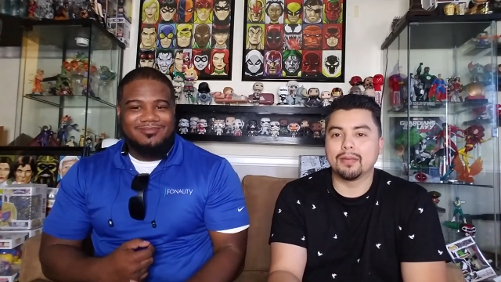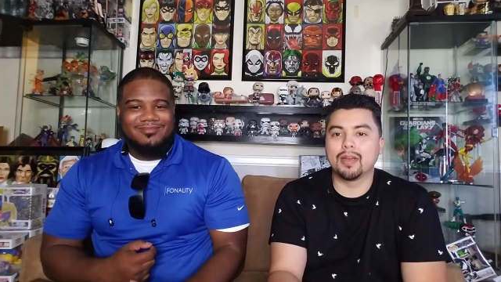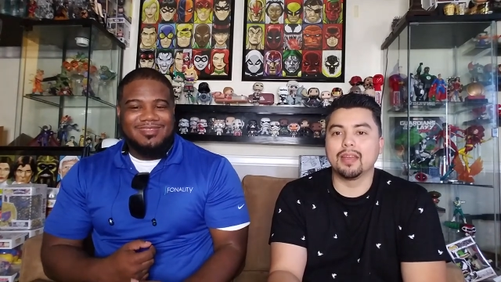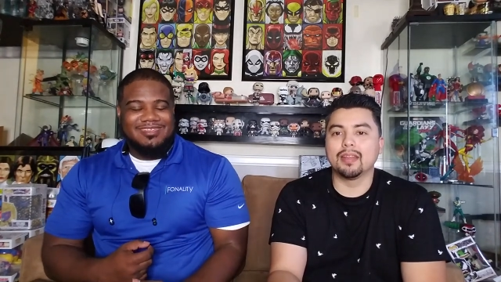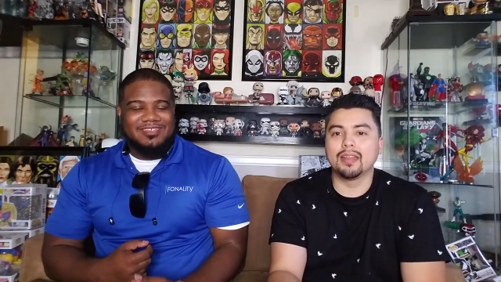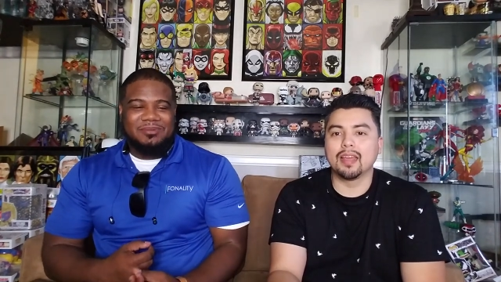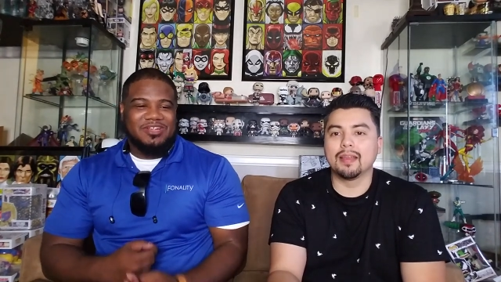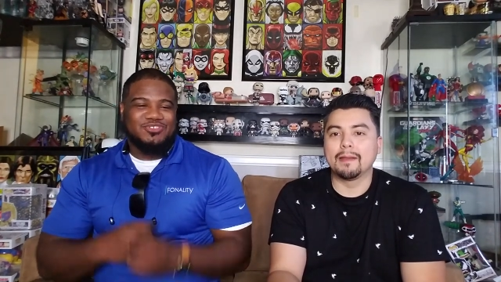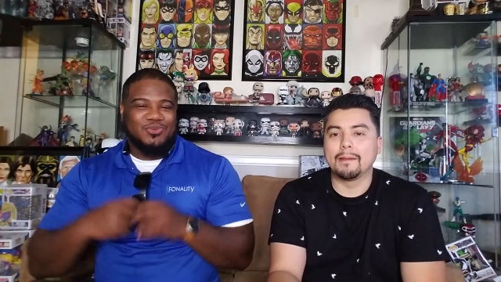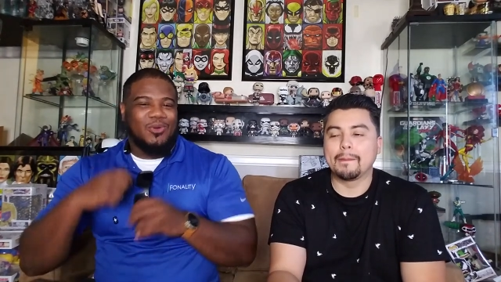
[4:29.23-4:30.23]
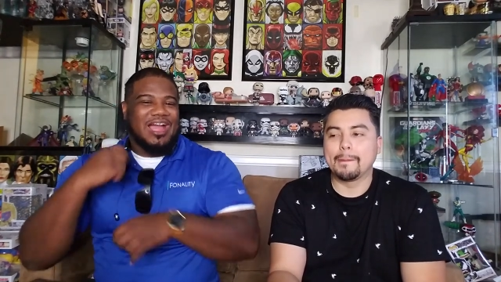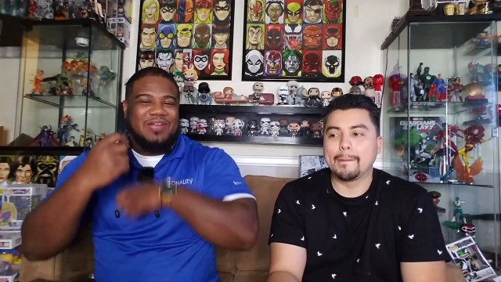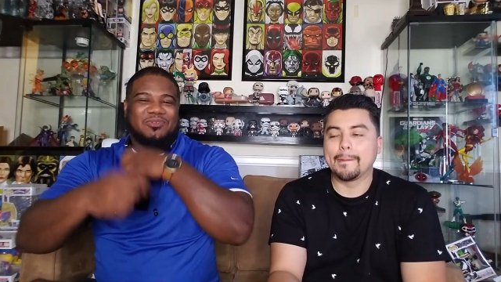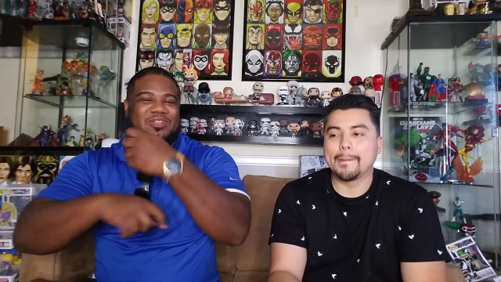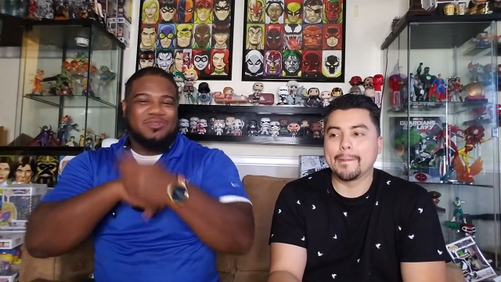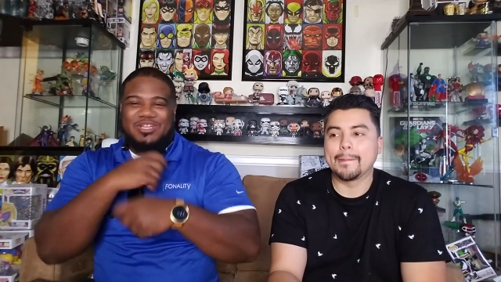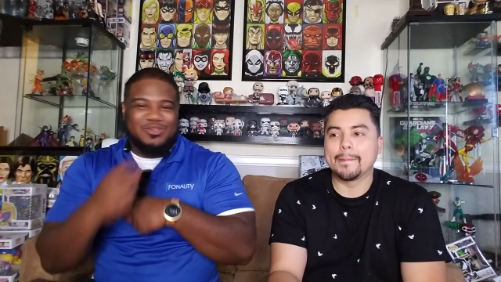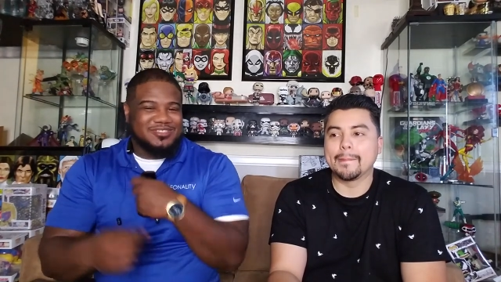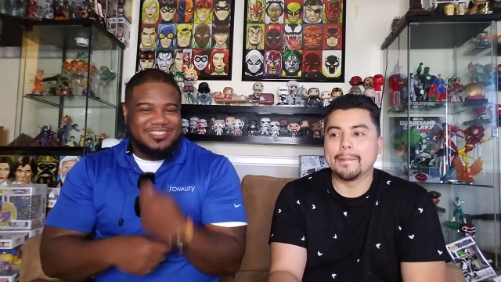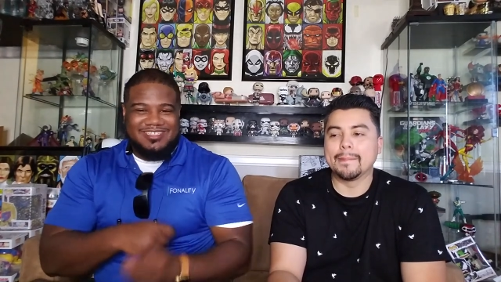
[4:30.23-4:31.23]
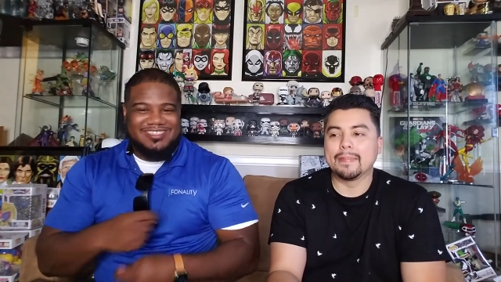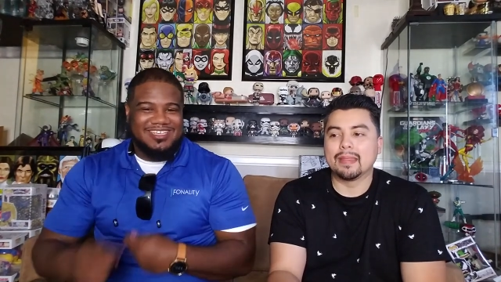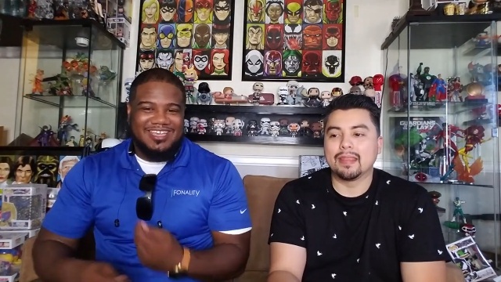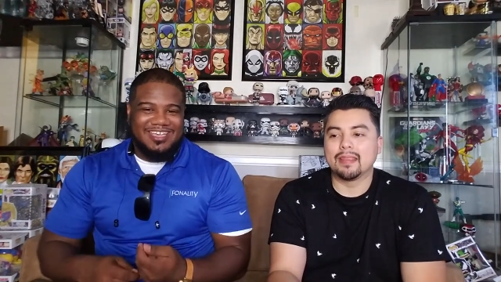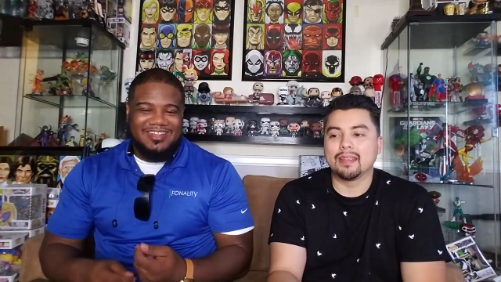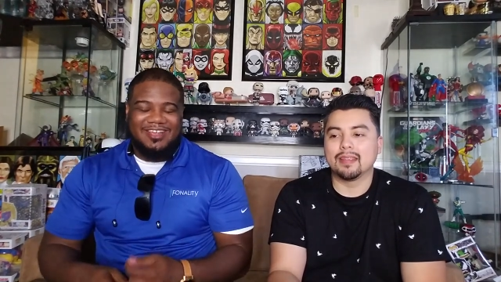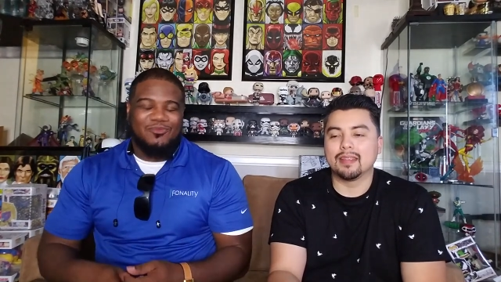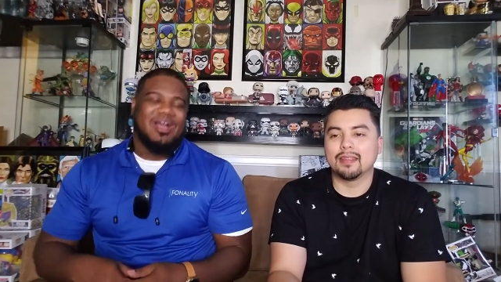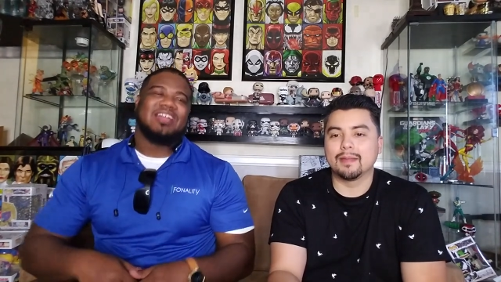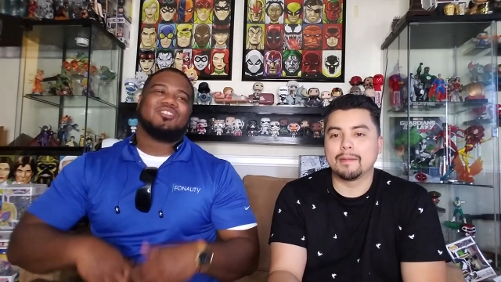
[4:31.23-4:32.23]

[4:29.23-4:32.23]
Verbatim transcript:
Speaker 1: Right. So I'm not sure why I really want to go see this again. Like why